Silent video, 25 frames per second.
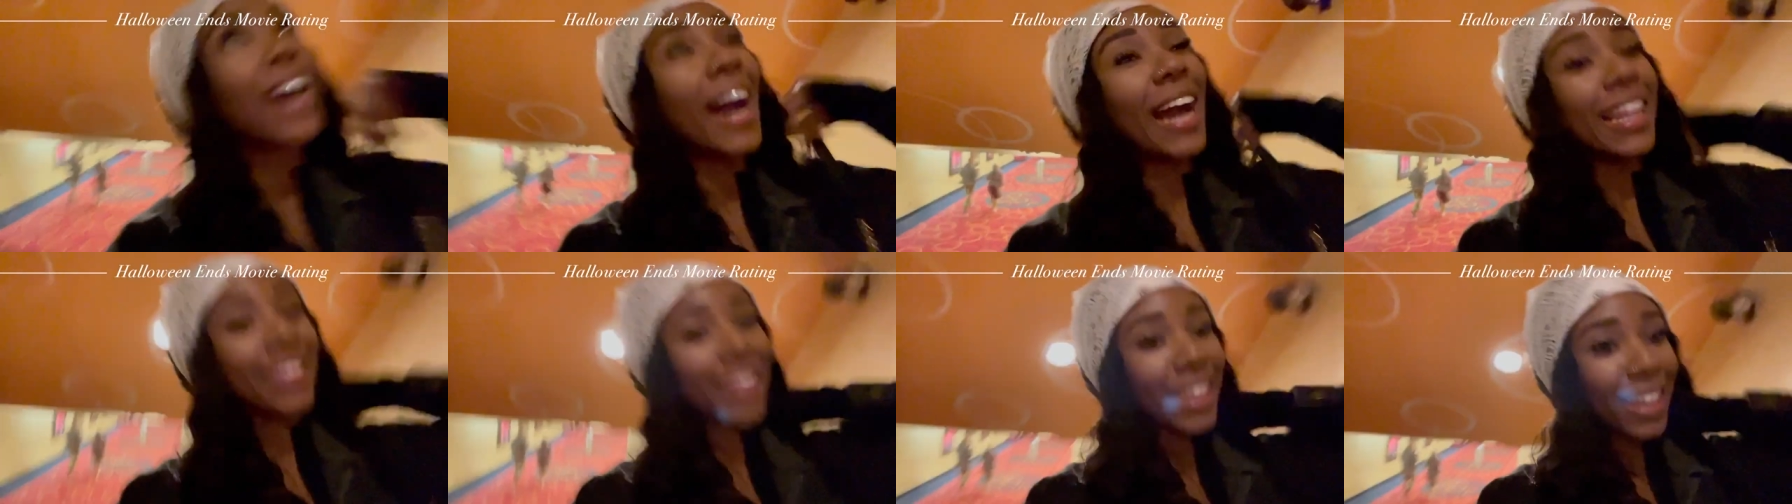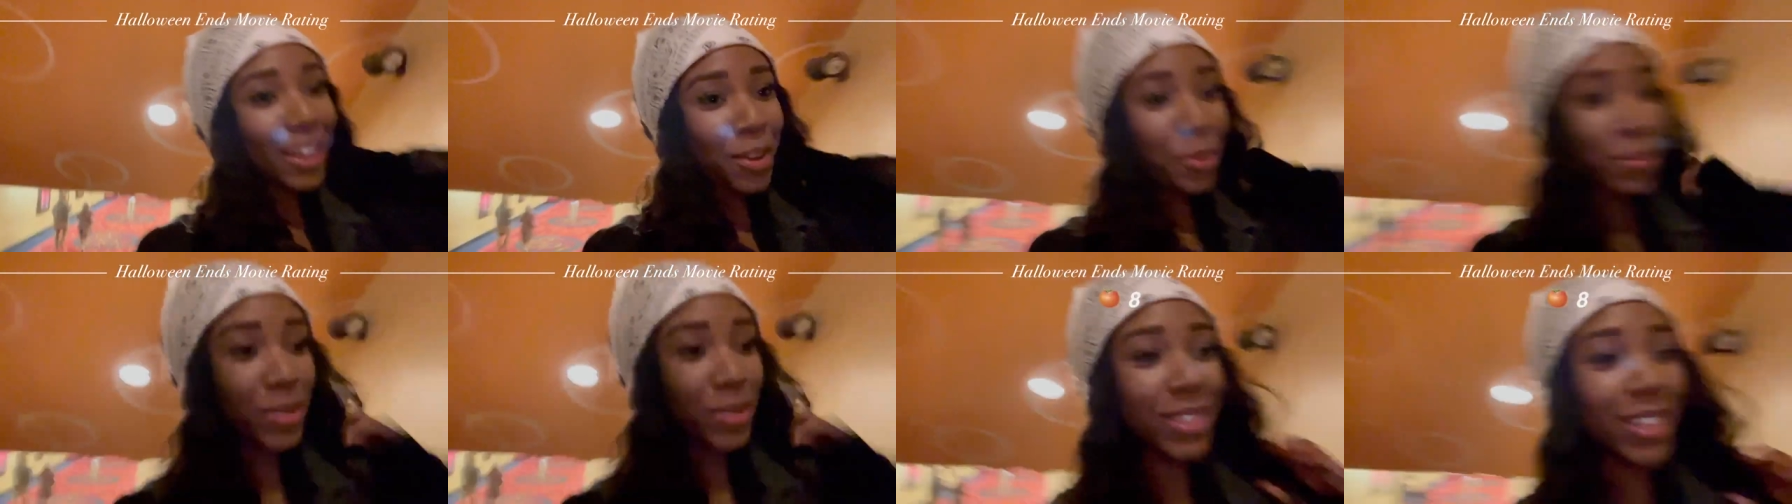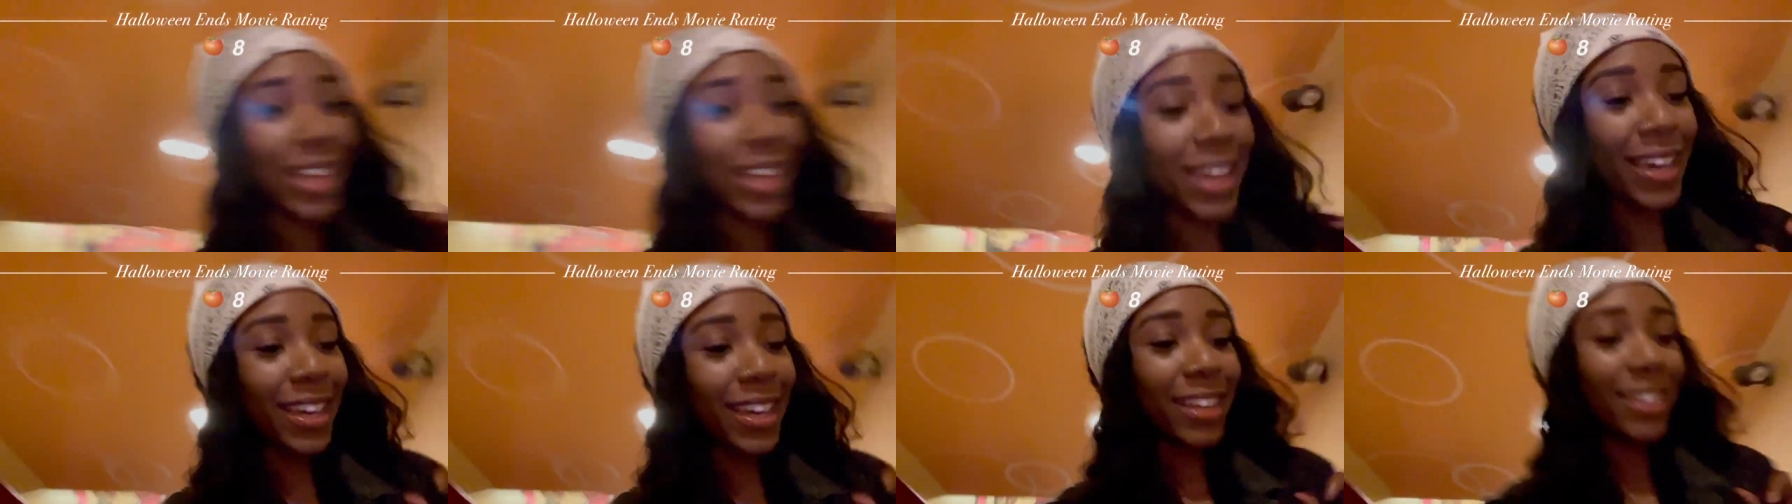I think it was an
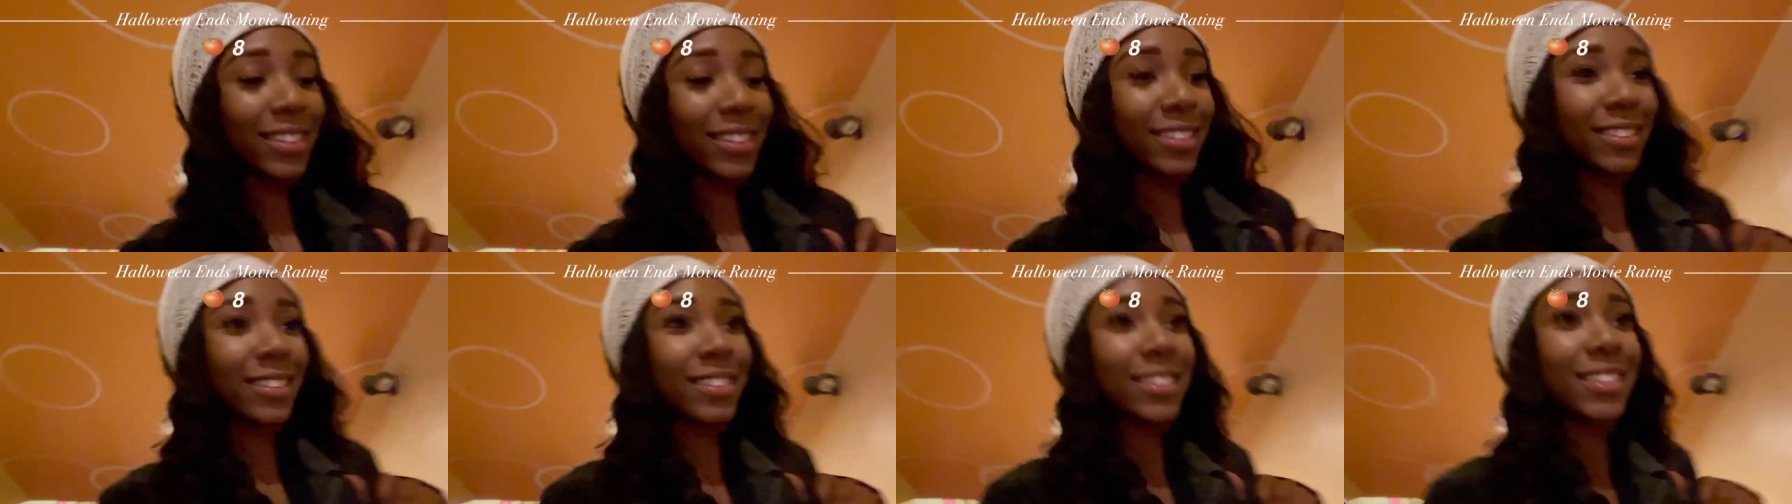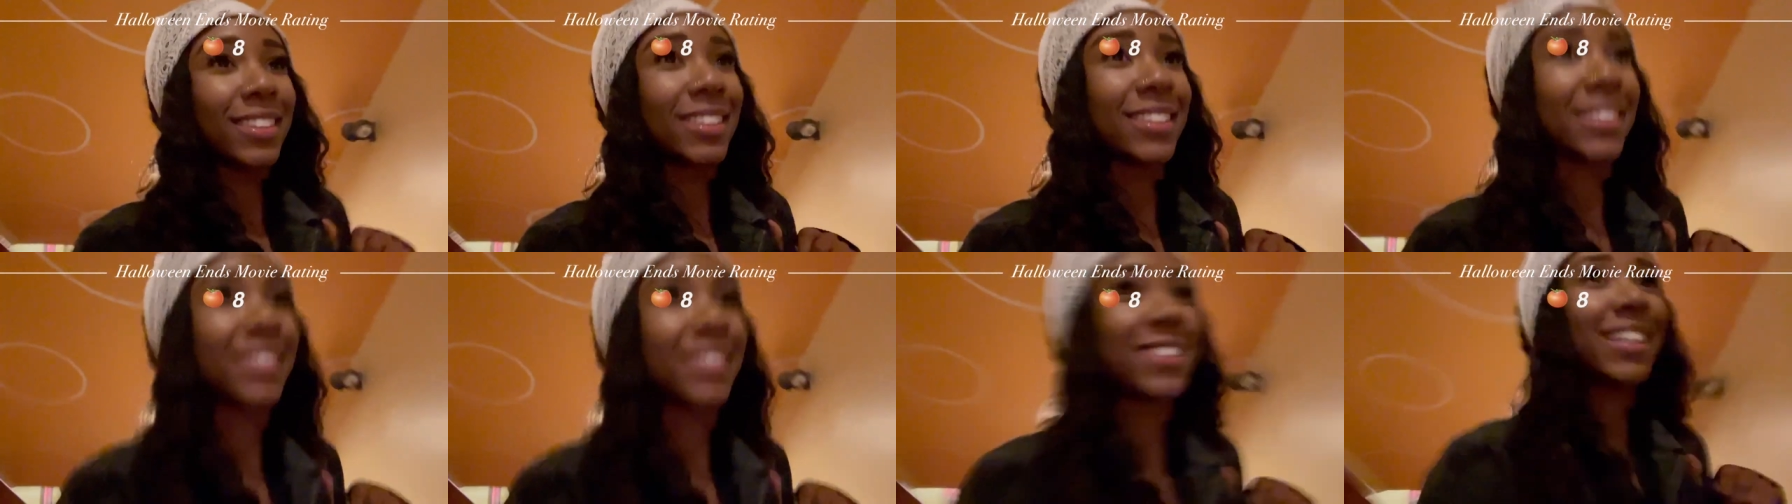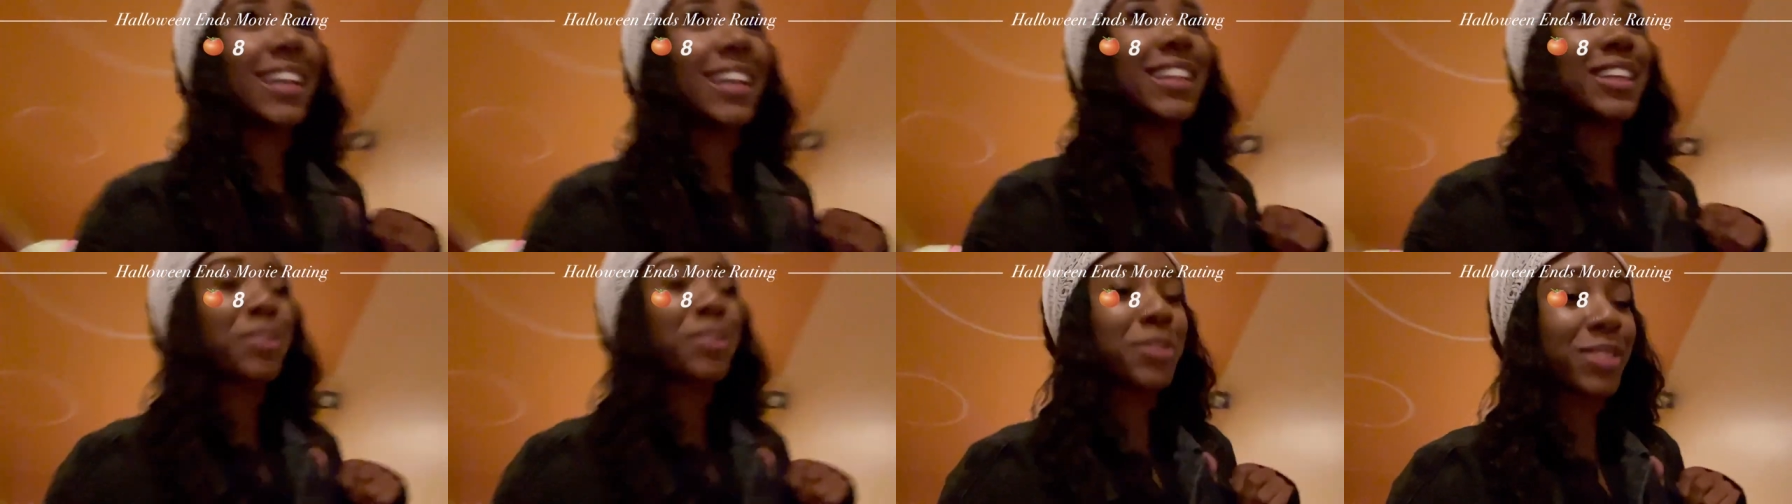8. I
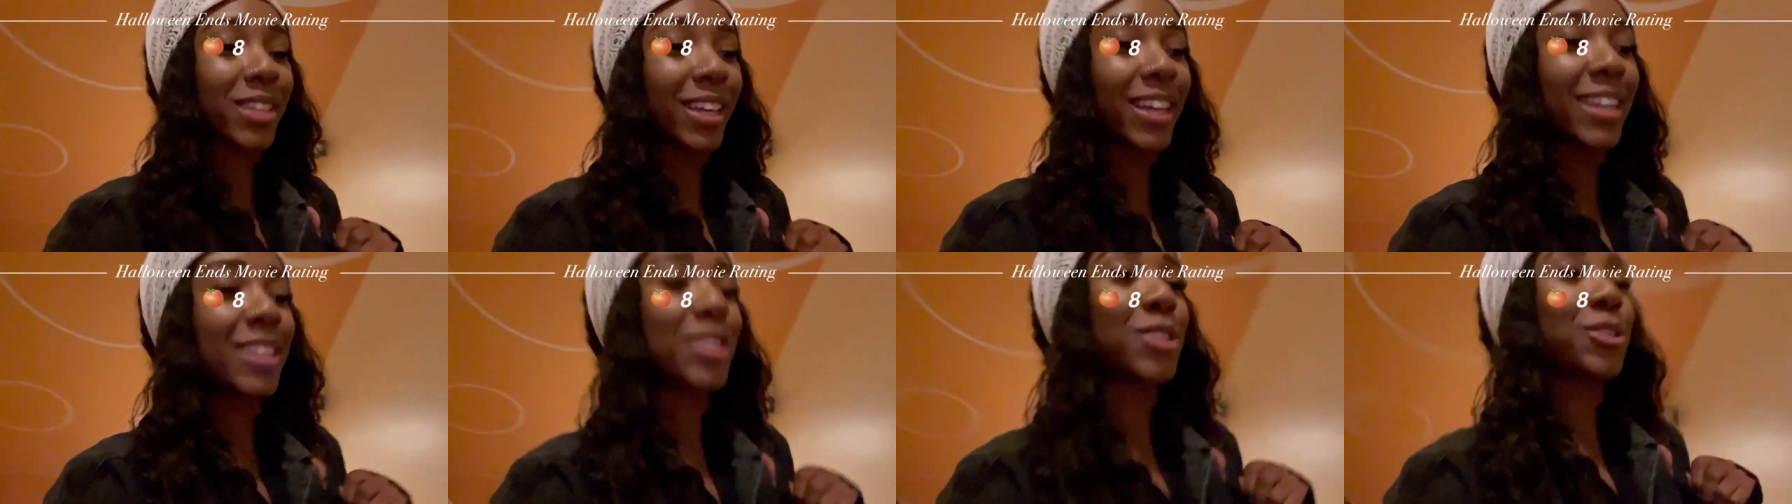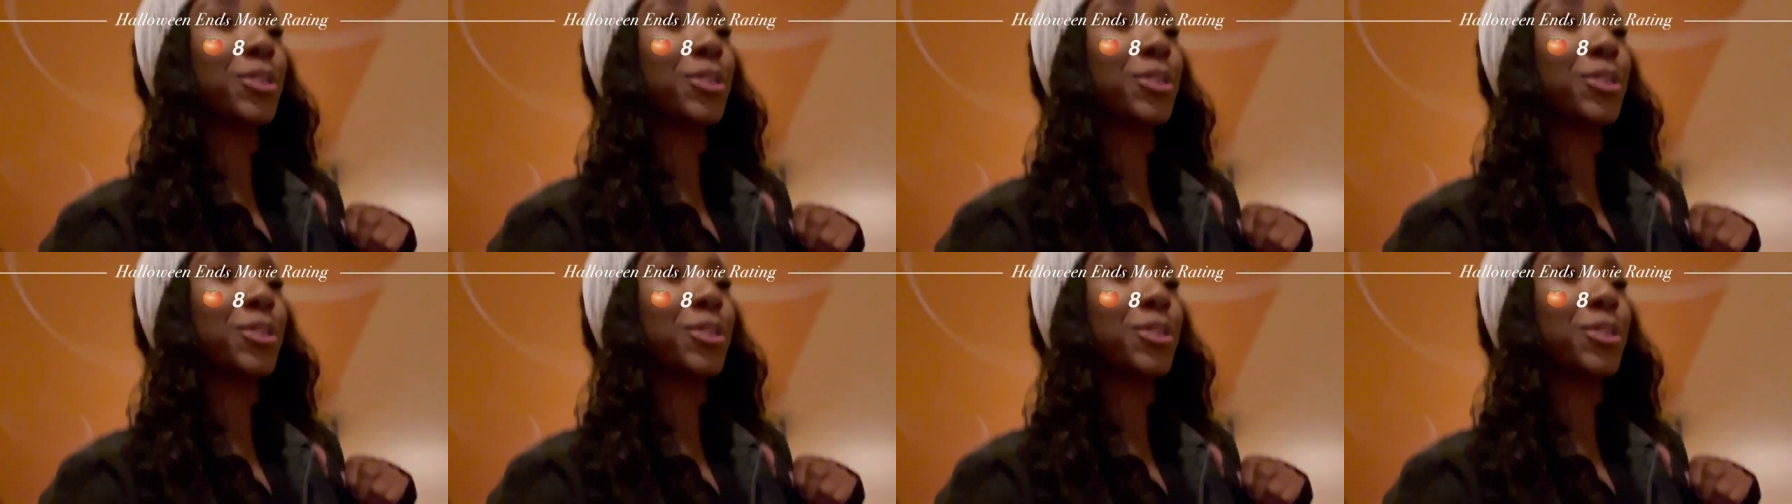think it was an 8 to